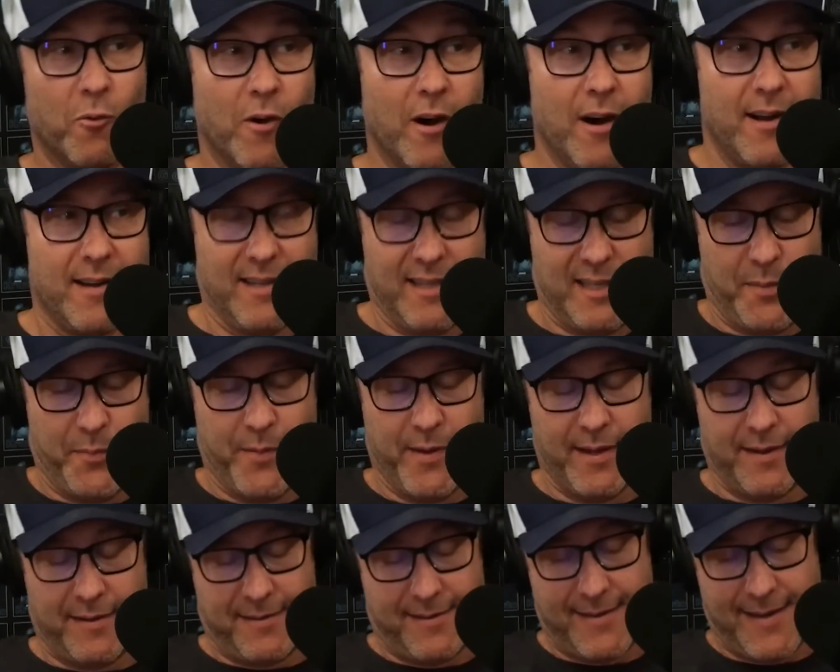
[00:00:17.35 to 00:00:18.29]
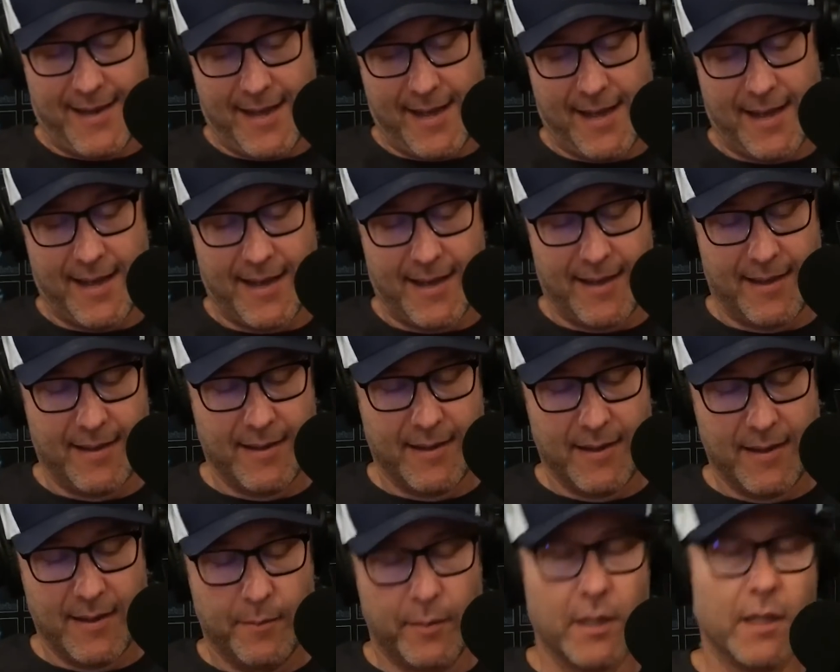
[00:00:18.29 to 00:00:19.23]
once, but
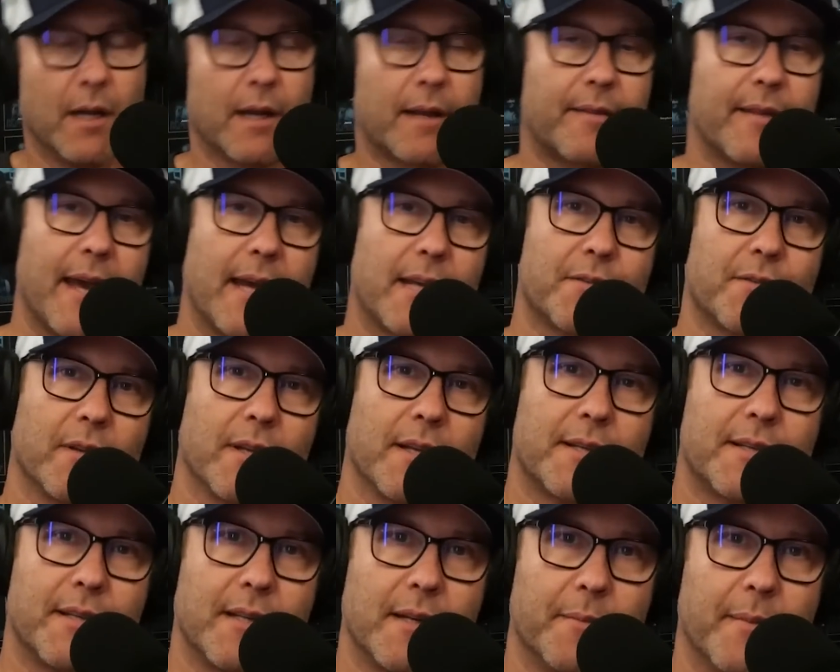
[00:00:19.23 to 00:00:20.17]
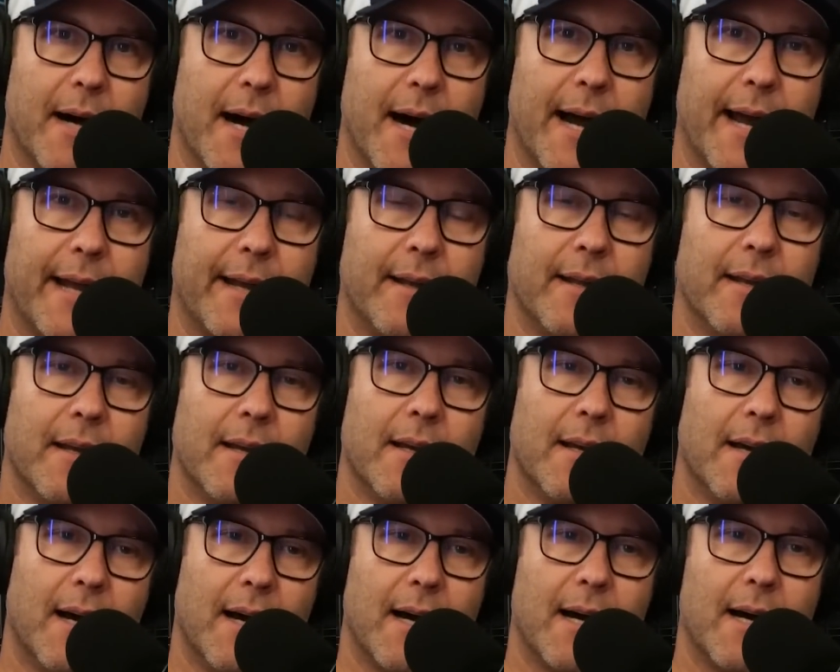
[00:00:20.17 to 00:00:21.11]
look, thanks for listening to mine.
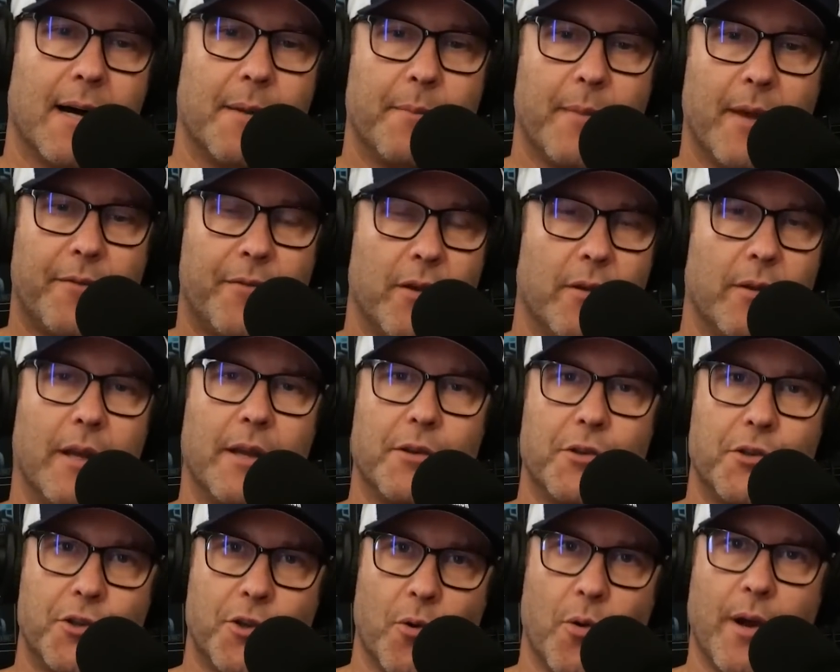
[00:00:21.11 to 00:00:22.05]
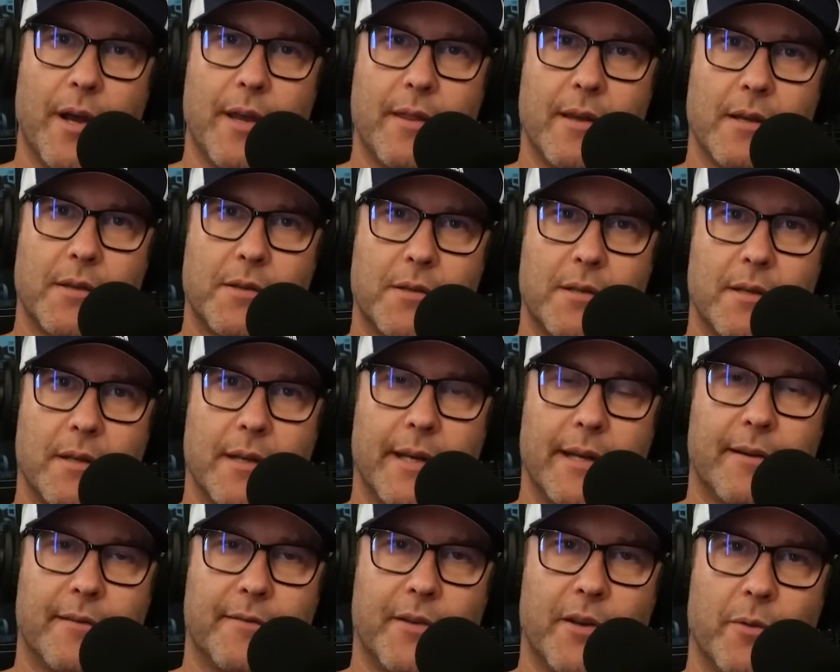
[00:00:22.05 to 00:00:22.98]
If you enjoy this
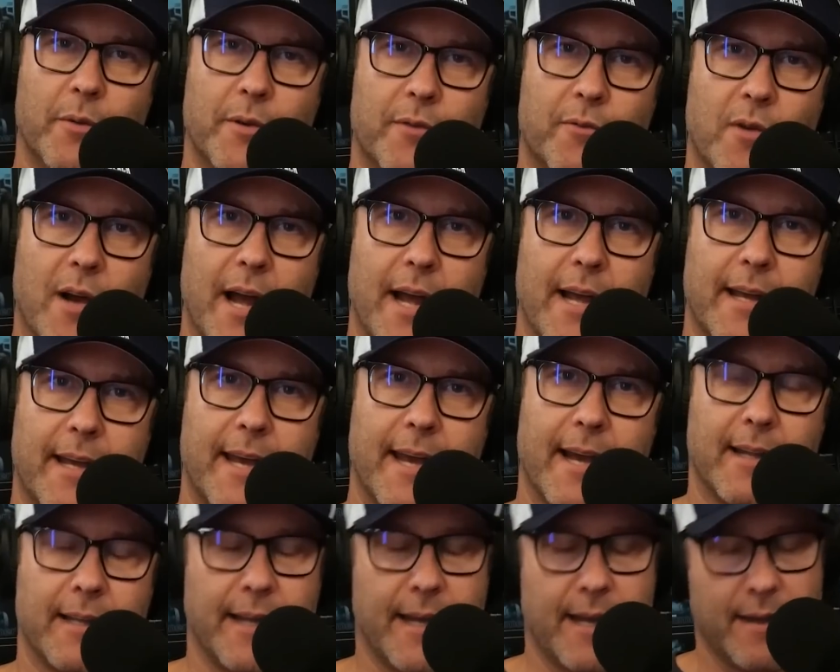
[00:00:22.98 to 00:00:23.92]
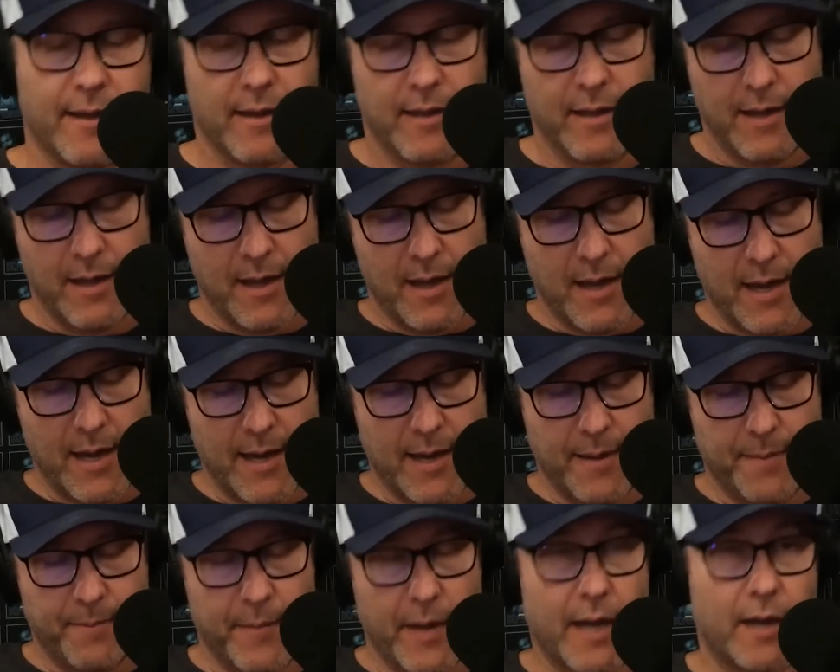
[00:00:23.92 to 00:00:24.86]
interview with Ryan Kelley,
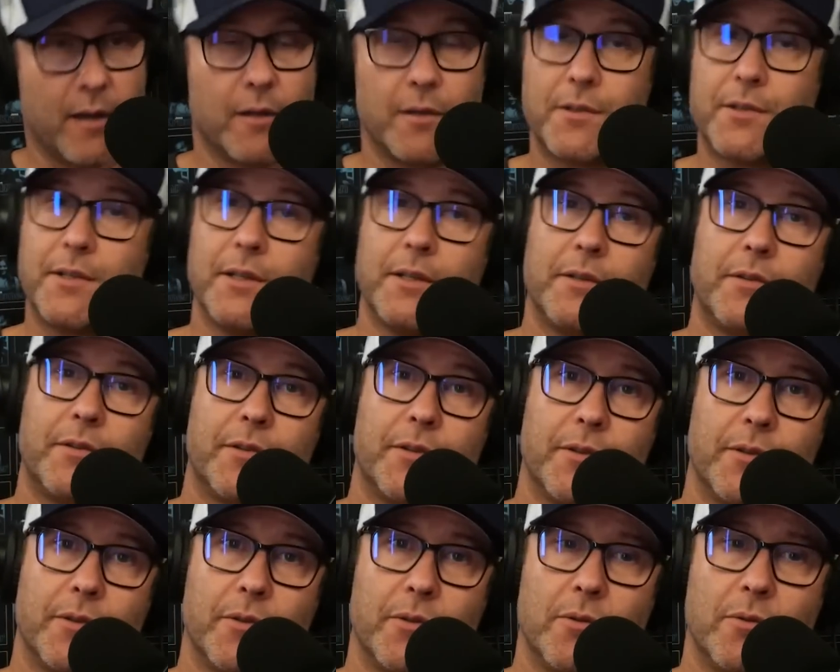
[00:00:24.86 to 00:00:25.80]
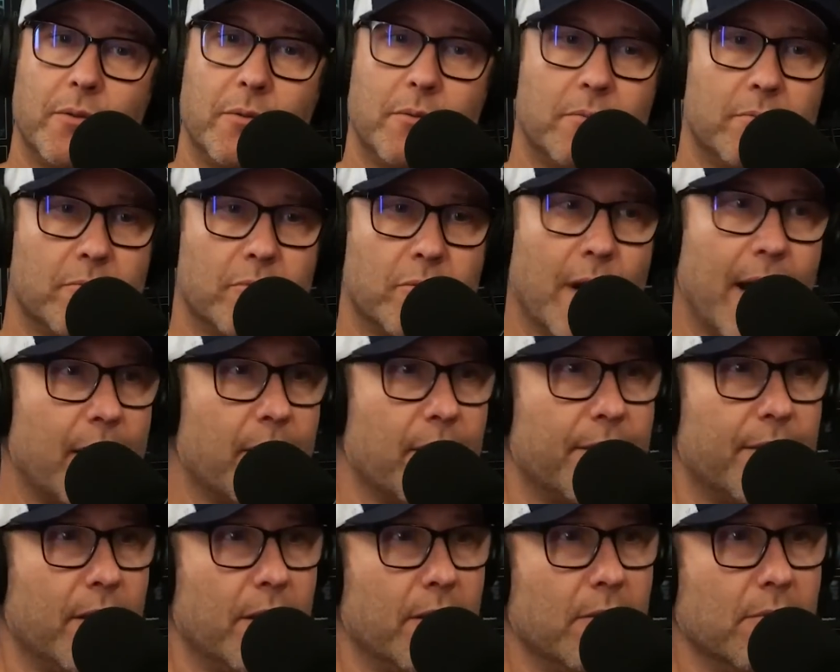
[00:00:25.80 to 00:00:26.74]
I urge you to write a
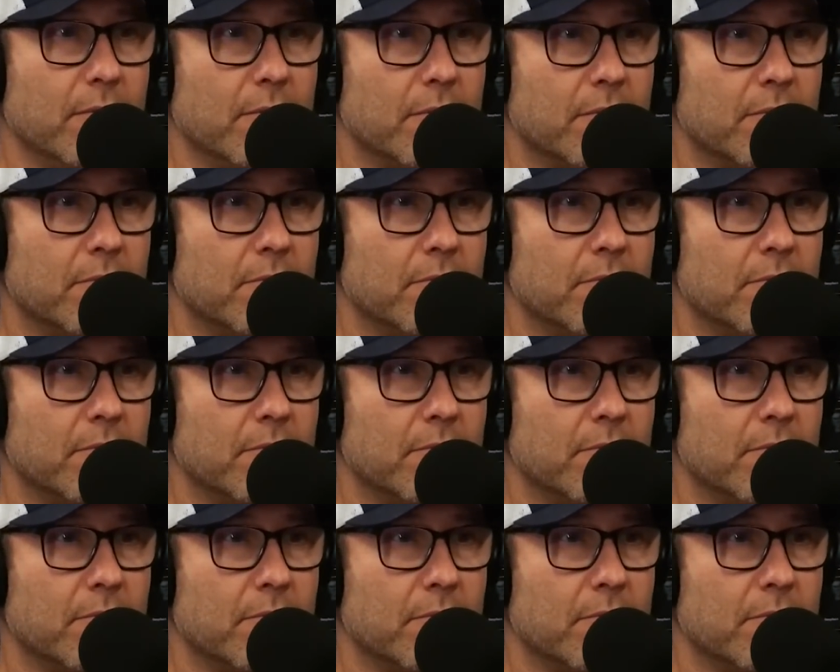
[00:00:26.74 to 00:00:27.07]
review,